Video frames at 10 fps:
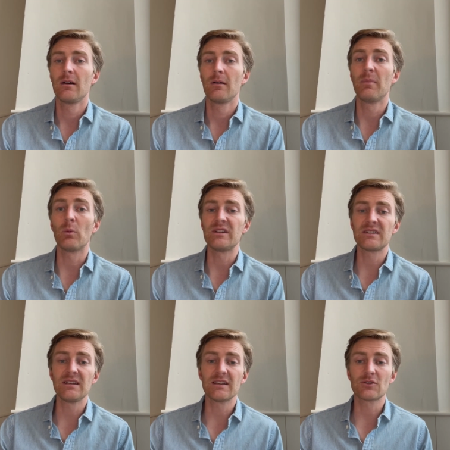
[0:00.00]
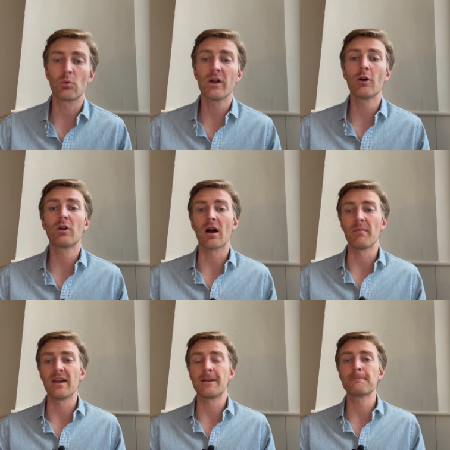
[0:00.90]
But we see this widow come
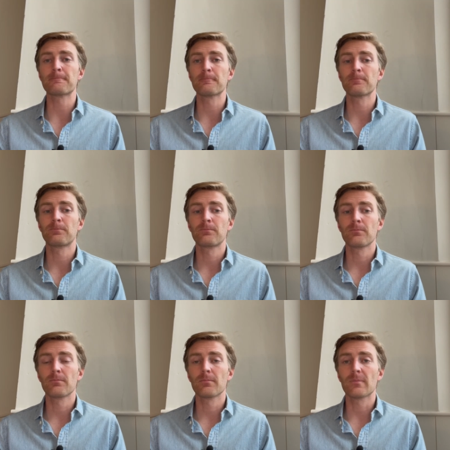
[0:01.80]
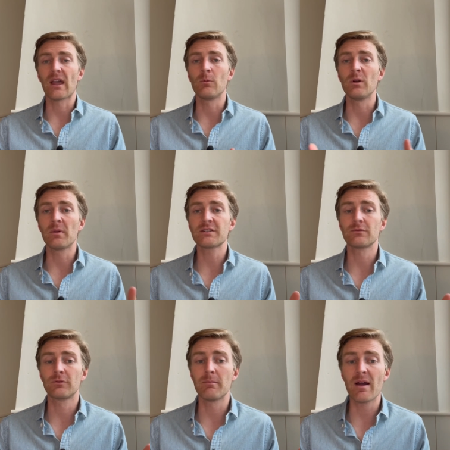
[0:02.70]
in and we must
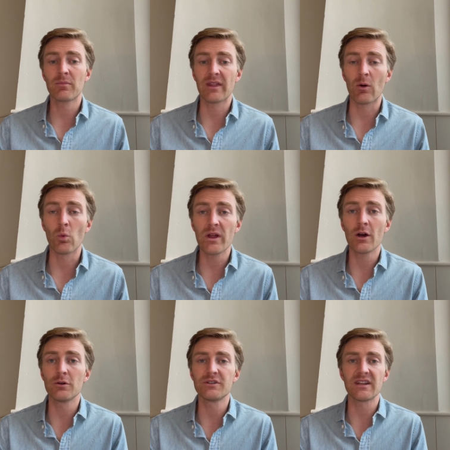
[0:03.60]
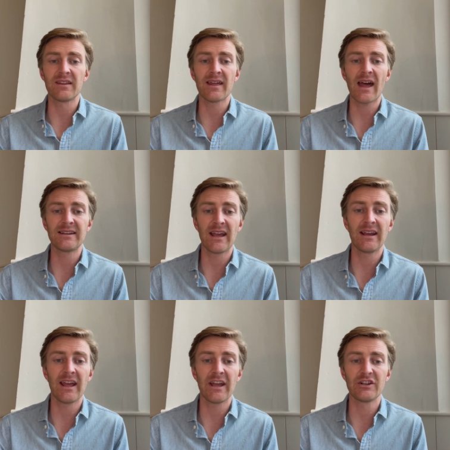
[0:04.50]
remember that widows in that day
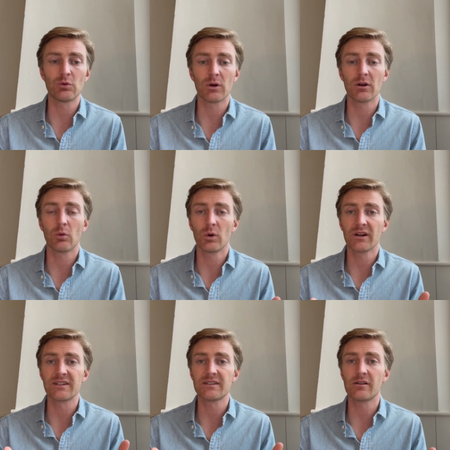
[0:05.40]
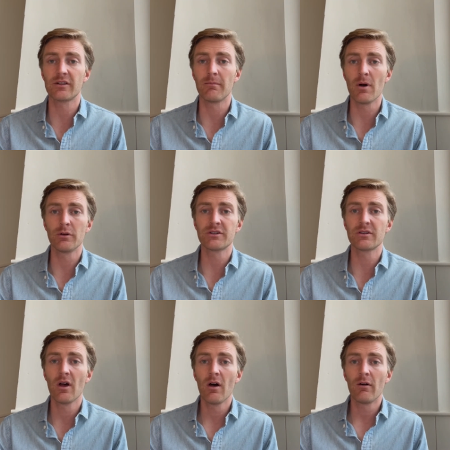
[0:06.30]
and age were, were considered the most
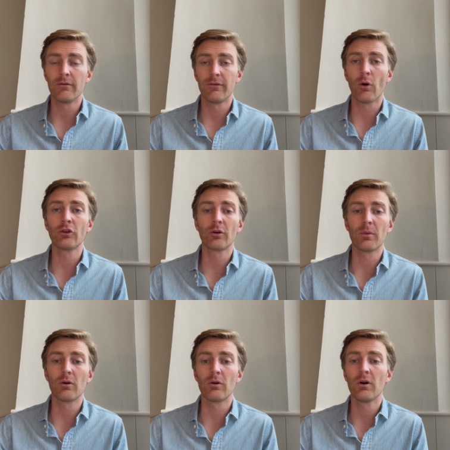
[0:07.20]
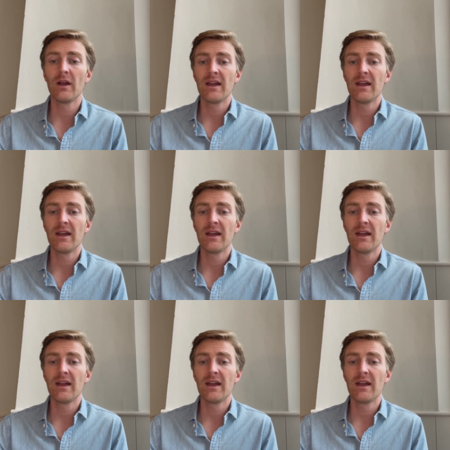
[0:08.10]
vulnerable